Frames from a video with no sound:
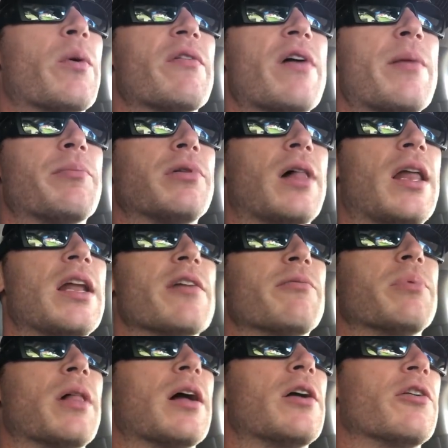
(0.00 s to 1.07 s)
We've had plenty of
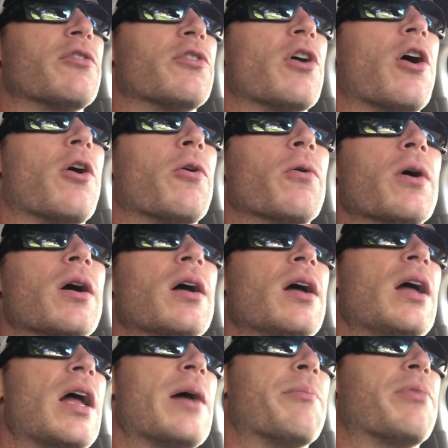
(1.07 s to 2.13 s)
players go
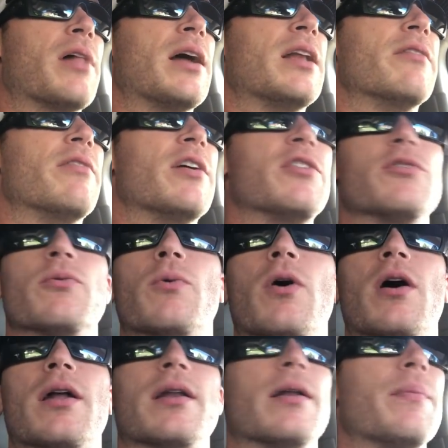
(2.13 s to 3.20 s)
and play Division
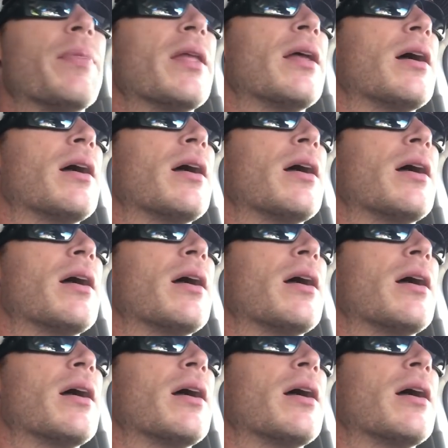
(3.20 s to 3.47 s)
One